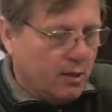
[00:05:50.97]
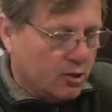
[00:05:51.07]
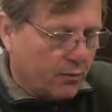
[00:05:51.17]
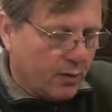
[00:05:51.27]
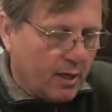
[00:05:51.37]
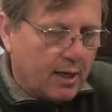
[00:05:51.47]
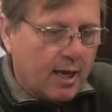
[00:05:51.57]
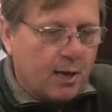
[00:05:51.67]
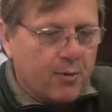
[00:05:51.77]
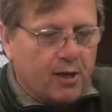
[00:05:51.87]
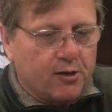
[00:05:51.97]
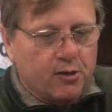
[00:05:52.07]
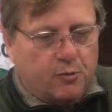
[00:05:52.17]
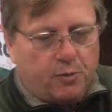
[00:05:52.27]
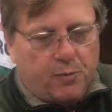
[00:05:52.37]
So if we're lucky and we can do
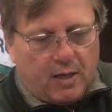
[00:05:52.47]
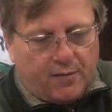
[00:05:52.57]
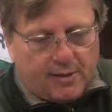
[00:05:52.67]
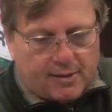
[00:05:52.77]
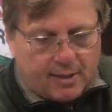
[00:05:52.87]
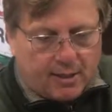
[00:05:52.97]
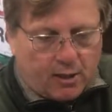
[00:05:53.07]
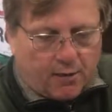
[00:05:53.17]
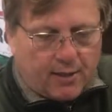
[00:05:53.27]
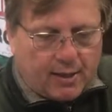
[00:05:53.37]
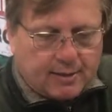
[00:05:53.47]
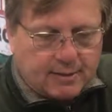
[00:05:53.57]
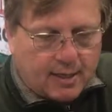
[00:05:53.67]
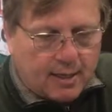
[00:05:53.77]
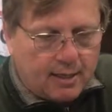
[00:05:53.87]
it with PVC on the
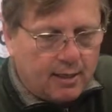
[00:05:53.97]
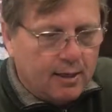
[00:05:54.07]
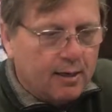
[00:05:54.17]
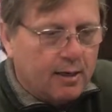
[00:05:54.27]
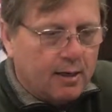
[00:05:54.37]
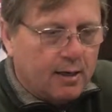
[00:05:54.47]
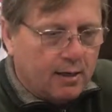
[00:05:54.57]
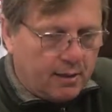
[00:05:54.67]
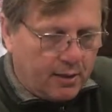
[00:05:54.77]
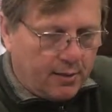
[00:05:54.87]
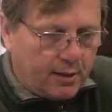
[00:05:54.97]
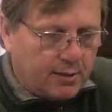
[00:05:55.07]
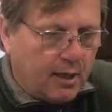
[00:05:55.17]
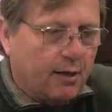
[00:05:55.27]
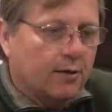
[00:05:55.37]
inside of the
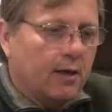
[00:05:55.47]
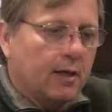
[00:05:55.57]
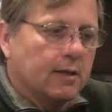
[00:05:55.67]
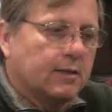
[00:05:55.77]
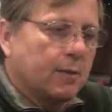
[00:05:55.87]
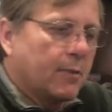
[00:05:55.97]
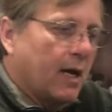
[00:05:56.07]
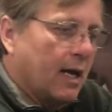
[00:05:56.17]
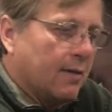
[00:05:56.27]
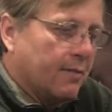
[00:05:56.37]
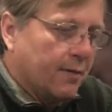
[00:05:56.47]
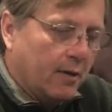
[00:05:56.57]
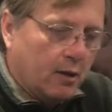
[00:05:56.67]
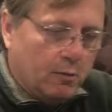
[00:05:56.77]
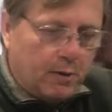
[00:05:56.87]
container, and then some kind of
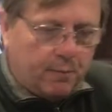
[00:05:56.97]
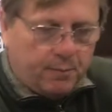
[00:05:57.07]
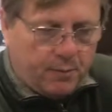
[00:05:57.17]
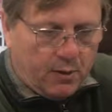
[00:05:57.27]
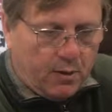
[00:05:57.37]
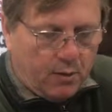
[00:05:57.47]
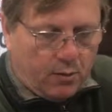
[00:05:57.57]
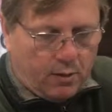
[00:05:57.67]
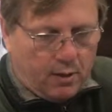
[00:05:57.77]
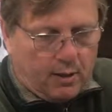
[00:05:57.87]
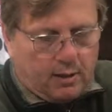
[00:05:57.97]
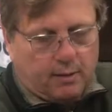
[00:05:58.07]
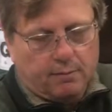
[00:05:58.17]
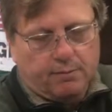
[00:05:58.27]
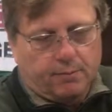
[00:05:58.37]
aluminum
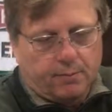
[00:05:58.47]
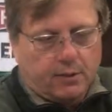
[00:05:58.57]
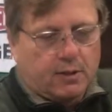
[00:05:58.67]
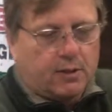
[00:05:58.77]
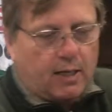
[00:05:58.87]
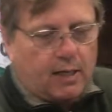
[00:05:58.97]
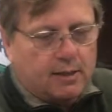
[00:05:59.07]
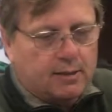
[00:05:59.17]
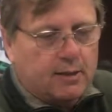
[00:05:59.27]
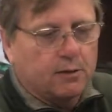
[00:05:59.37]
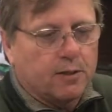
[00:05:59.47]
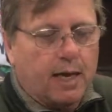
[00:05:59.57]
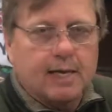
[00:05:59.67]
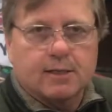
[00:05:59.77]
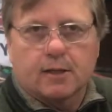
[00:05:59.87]
or stainless steel
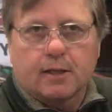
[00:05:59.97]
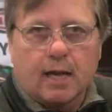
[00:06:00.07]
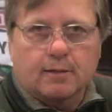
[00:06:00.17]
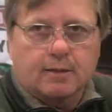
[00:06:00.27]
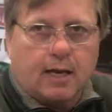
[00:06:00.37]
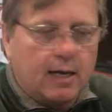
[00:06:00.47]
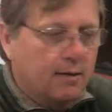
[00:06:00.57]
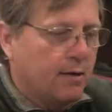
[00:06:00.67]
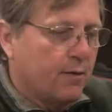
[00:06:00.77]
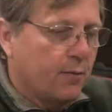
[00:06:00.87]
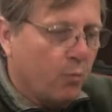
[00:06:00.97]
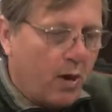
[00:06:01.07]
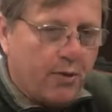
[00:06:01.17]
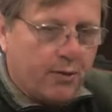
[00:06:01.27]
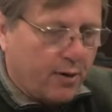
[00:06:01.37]
casing on the outside for
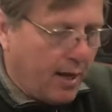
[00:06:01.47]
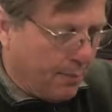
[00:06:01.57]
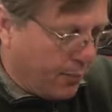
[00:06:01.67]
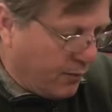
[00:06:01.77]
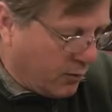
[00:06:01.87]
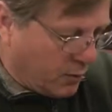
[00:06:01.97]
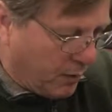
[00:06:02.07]
weather and those